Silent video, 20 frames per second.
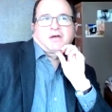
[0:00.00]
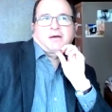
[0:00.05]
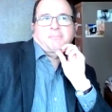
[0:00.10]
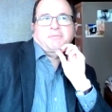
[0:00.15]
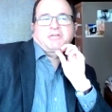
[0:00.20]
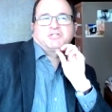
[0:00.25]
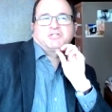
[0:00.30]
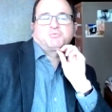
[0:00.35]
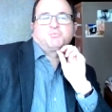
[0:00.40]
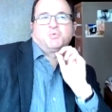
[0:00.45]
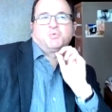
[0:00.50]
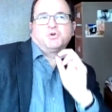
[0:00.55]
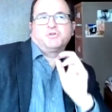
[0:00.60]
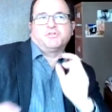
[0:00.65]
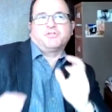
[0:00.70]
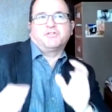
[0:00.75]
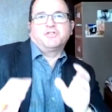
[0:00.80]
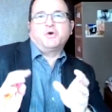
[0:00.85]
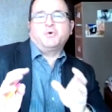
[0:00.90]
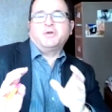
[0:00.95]
I mean, it's
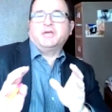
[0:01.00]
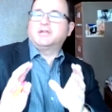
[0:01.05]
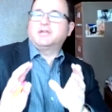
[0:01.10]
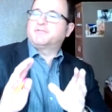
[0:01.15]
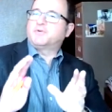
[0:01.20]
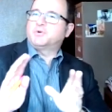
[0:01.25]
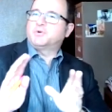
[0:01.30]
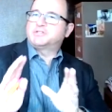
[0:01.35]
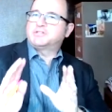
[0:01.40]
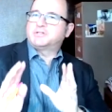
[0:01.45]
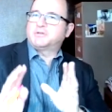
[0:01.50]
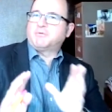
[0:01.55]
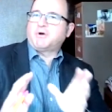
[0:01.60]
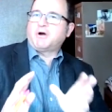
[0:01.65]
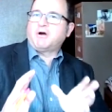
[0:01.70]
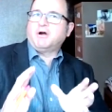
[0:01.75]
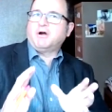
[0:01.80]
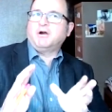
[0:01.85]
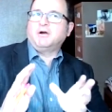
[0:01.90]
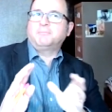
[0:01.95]
worth noting, and of course there
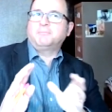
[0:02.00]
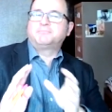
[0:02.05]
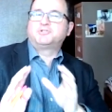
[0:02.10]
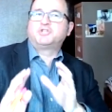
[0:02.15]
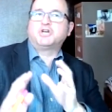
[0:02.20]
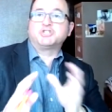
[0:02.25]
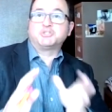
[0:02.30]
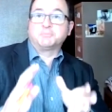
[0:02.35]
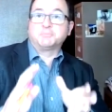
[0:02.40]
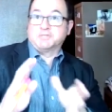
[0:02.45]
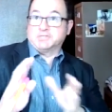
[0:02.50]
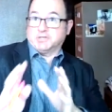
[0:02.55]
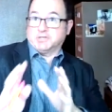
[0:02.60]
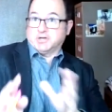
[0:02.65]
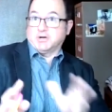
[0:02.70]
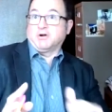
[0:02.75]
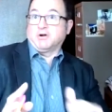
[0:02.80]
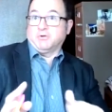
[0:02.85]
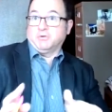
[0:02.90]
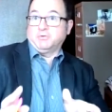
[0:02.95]
are
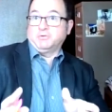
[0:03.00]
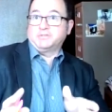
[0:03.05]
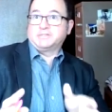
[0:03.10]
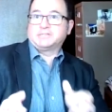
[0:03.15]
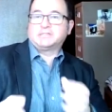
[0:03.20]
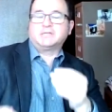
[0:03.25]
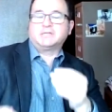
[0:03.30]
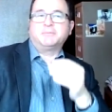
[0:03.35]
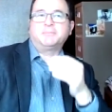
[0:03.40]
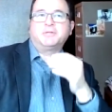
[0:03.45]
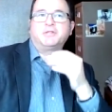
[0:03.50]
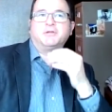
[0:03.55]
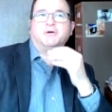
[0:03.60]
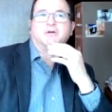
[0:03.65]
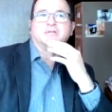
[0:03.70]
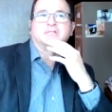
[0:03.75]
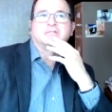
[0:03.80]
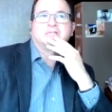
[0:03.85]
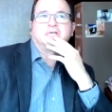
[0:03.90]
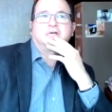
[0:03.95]
judgment calls. I mean, there
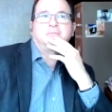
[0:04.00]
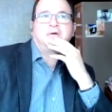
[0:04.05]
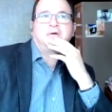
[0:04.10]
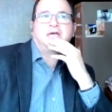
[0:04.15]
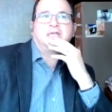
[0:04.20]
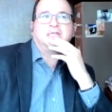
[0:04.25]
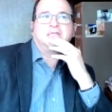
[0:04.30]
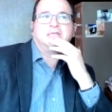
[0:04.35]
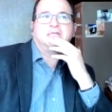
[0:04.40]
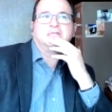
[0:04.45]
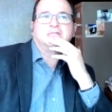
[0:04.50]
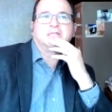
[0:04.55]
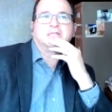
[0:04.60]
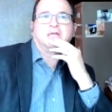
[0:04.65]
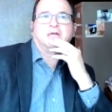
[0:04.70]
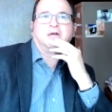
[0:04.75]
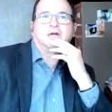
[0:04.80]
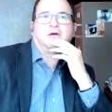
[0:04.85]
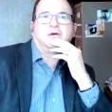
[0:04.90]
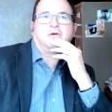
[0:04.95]
are some ideas
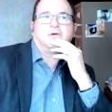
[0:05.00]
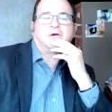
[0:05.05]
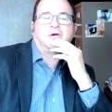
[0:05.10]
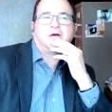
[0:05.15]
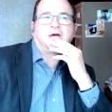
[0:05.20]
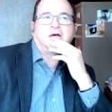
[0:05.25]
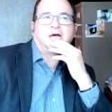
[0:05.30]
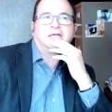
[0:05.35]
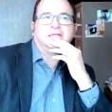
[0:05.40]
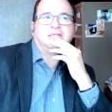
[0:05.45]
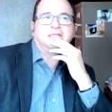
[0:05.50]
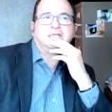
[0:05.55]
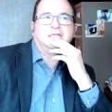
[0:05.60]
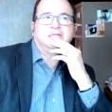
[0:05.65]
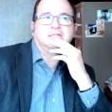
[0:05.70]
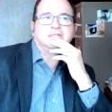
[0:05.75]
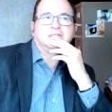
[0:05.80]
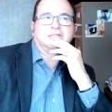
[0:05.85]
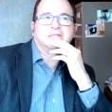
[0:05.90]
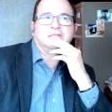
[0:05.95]
that are
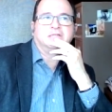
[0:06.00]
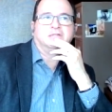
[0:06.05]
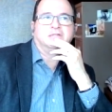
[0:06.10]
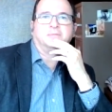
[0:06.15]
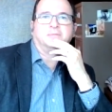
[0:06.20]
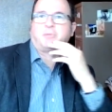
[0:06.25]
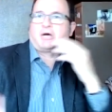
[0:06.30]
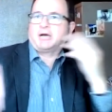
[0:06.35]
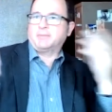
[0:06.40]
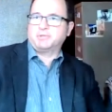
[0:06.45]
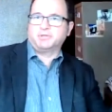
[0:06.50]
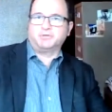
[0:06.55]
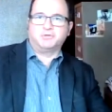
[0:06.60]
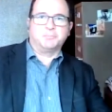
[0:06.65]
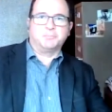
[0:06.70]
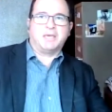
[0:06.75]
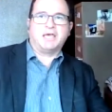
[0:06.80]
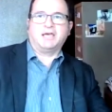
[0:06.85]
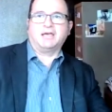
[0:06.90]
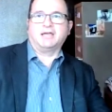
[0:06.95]
ideas in the popular
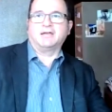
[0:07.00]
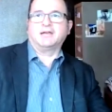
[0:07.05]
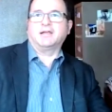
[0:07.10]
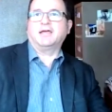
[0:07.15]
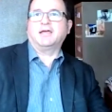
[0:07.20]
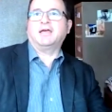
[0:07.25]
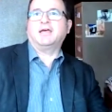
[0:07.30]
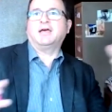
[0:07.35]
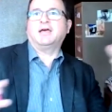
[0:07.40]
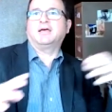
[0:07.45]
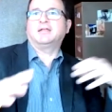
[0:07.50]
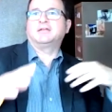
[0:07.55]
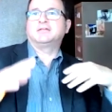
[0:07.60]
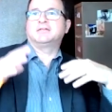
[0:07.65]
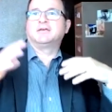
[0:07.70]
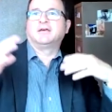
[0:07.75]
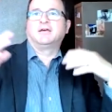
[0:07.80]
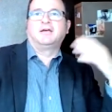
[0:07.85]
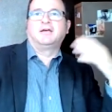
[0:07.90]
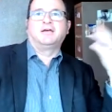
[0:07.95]
domain,
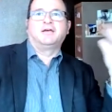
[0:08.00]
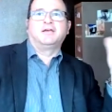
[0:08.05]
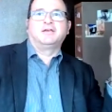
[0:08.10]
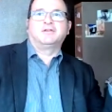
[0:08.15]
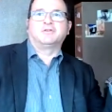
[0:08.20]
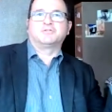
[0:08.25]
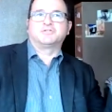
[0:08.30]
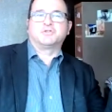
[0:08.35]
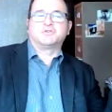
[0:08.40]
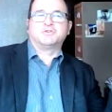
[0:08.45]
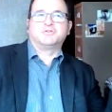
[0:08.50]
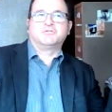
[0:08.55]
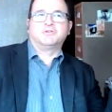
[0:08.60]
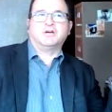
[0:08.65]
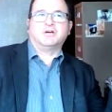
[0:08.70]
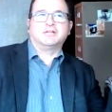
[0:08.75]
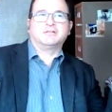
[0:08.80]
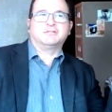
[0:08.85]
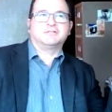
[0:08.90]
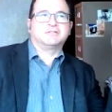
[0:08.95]
and so you're
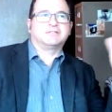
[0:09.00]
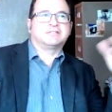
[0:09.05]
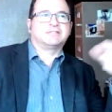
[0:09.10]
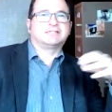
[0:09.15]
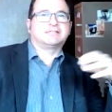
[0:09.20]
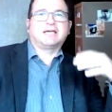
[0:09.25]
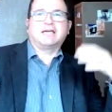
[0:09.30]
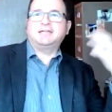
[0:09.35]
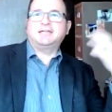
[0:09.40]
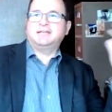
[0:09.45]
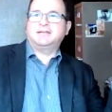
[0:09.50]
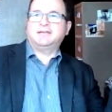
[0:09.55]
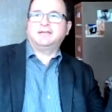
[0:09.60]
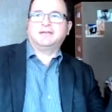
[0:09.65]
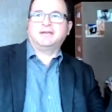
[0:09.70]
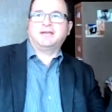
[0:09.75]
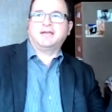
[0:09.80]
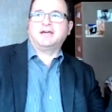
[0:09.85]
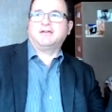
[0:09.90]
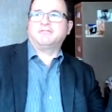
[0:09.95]
not
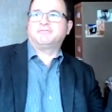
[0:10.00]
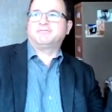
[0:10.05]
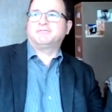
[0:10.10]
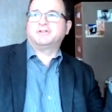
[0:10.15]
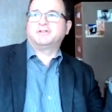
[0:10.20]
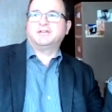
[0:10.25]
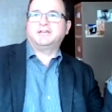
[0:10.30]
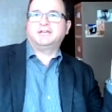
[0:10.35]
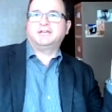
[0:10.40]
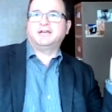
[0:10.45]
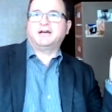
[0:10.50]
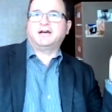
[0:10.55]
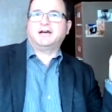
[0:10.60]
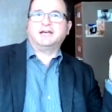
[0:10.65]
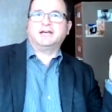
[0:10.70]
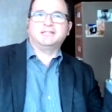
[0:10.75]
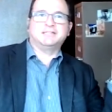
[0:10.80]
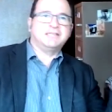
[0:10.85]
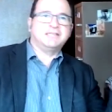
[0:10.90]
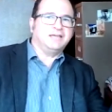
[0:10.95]
citing every
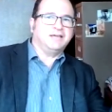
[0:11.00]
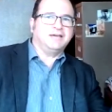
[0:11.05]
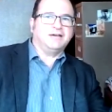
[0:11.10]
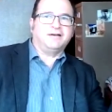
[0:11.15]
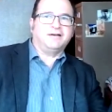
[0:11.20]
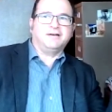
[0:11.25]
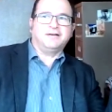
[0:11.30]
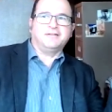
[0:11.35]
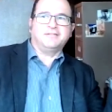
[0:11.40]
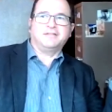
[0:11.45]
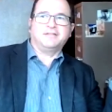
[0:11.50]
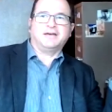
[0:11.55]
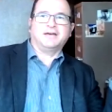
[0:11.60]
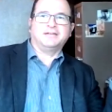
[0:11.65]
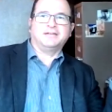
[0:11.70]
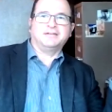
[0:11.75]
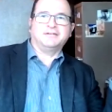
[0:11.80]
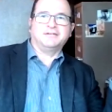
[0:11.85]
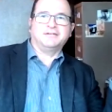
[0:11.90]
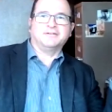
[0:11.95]
idea
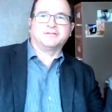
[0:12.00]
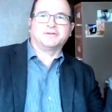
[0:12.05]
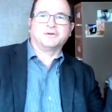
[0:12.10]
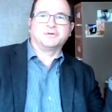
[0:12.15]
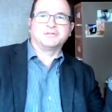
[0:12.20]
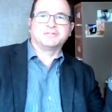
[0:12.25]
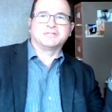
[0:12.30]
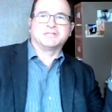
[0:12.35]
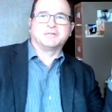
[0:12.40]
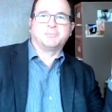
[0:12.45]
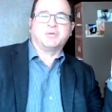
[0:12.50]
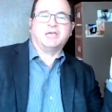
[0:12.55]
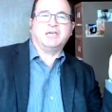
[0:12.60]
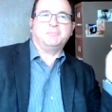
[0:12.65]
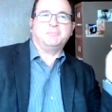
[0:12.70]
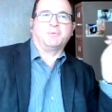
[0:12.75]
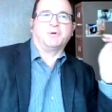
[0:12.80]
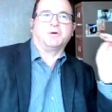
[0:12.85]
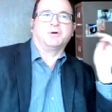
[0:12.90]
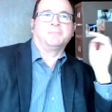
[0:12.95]
that occurs in a
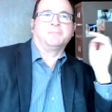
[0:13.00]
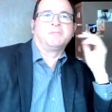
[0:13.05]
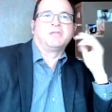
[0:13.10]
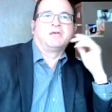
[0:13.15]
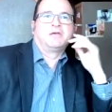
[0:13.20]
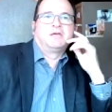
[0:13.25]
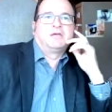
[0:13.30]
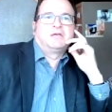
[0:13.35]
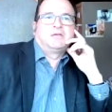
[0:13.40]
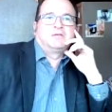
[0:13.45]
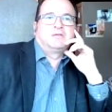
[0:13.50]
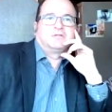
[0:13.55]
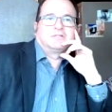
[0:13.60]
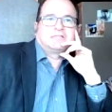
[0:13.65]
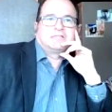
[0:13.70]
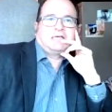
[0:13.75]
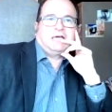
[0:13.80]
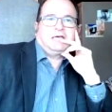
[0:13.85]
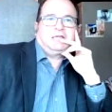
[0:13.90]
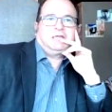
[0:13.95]
paper. You're
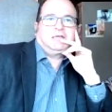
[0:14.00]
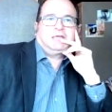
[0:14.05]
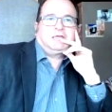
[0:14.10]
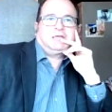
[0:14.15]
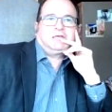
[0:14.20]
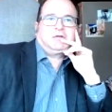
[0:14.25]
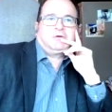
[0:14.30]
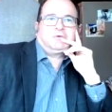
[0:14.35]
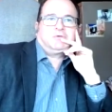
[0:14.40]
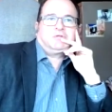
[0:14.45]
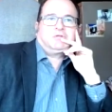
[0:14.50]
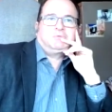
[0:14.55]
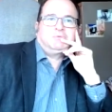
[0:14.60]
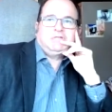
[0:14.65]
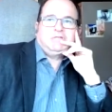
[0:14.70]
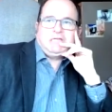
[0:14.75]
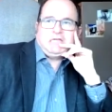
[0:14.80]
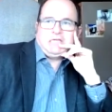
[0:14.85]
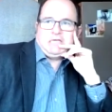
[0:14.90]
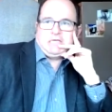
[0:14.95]
citing,
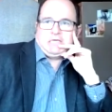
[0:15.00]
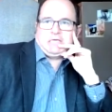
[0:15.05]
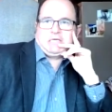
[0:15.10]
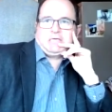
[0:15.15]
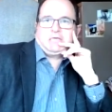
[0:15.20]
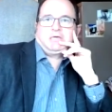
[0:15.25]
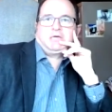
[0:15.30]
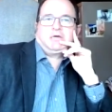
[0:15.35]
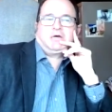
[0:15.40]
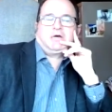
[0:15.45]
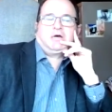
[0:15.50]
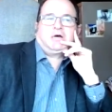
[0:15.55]
unique